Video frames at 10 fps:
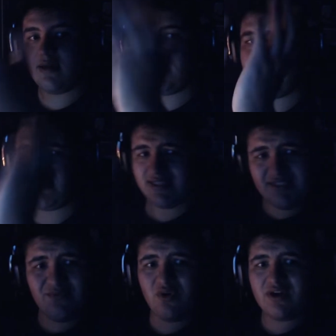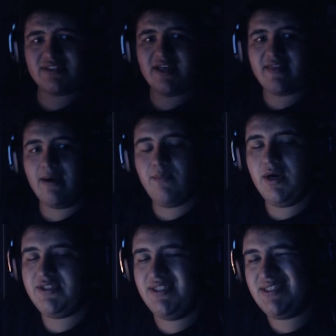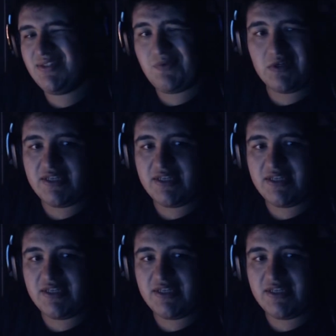The 64 is not that much. The 64 is